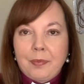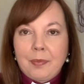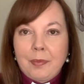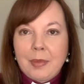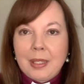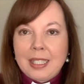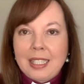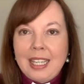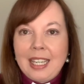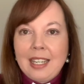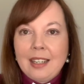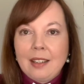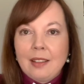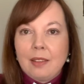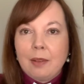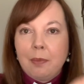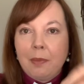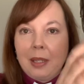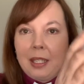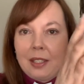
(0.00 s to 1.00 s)
But here in the
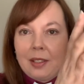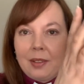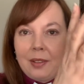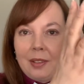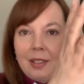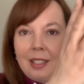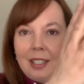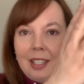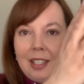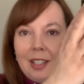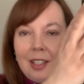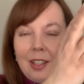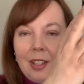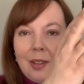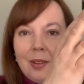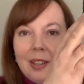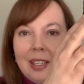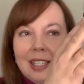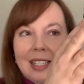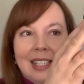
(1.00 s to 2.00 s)
middle, you
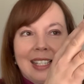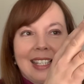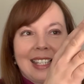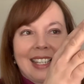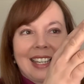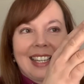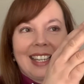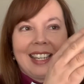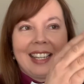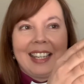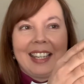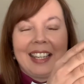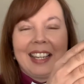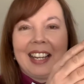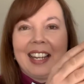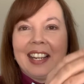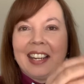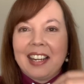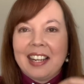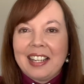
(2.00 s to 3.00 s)
can see
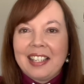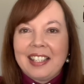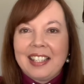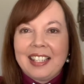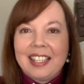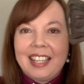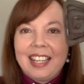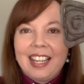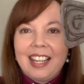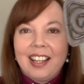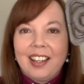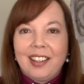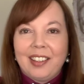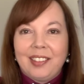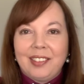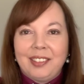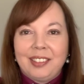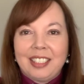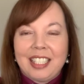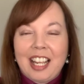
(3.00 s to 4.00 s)
a rusty
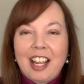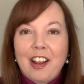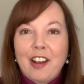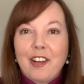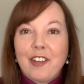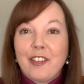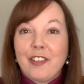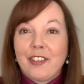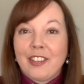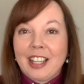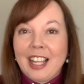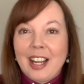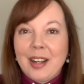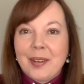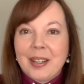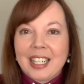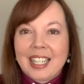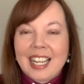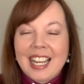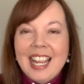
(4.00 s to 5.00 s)
old
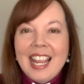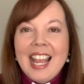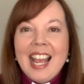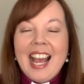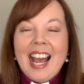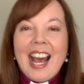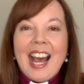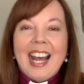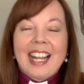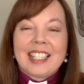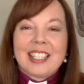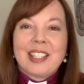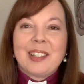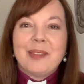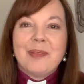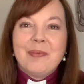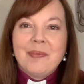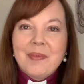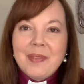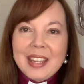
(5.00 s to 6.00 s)
flower. And to
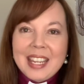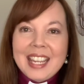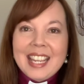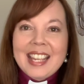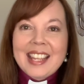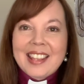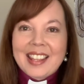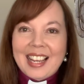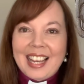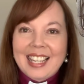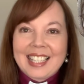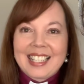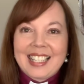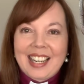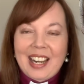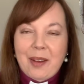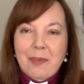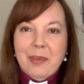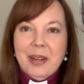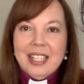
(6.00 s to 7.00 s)
me, that
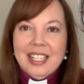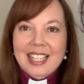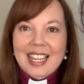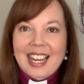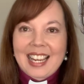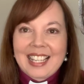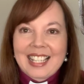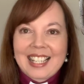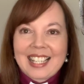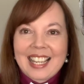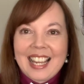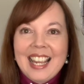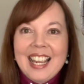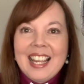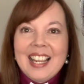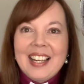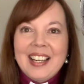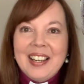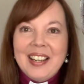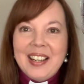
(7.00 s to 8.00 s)
represents
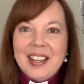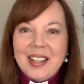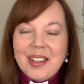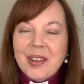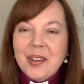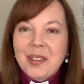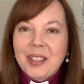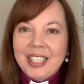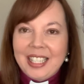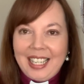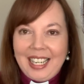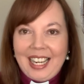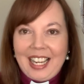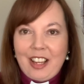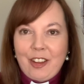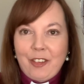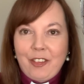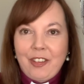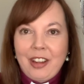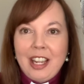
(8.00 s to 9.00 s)
new
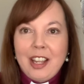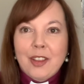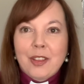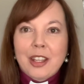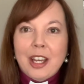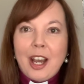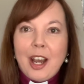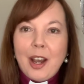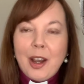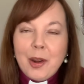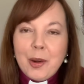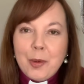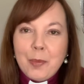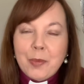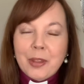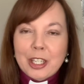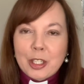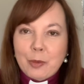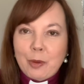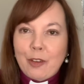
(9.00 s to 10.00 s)
life, the hope
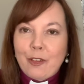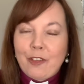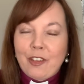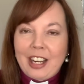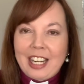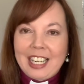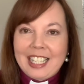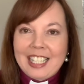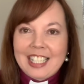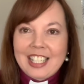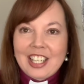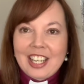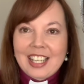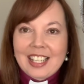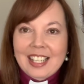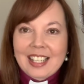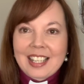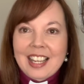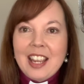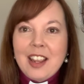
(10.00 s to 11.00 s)
that we find in
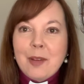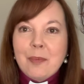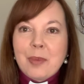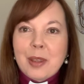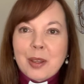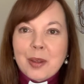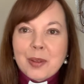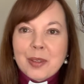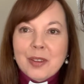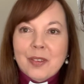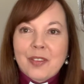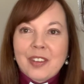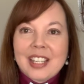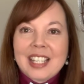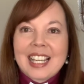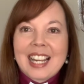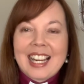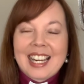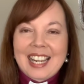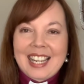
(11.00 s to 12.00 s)
Jesus because of his
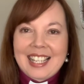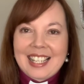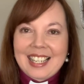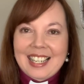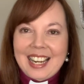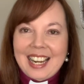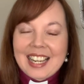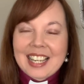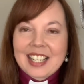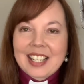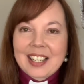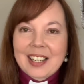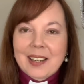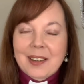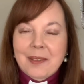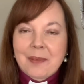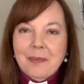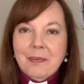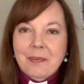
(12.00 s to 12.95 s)
resurrection.